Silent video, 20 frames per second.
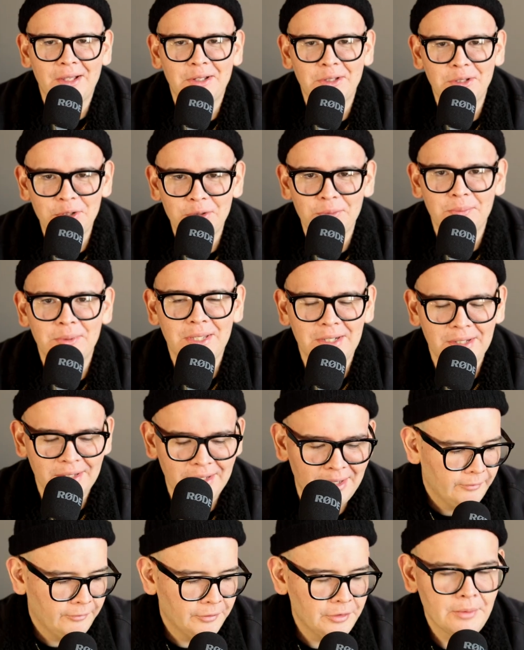a little bit.
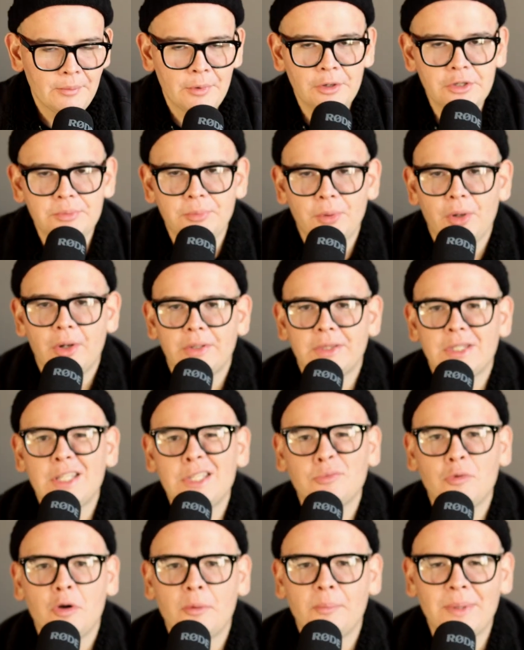For the most part,
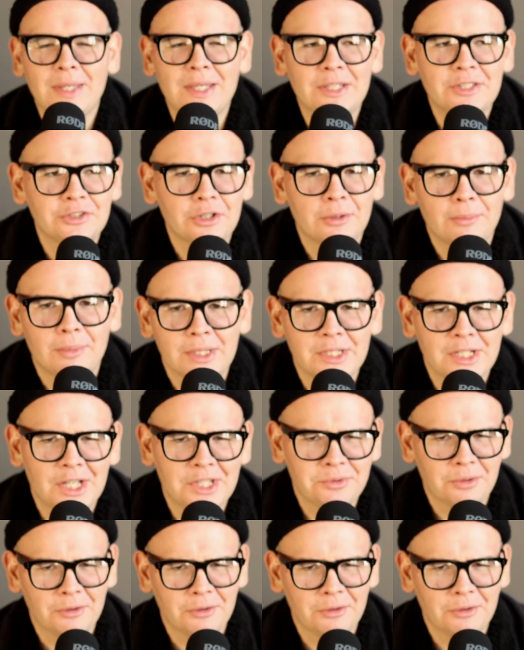these won't be so much as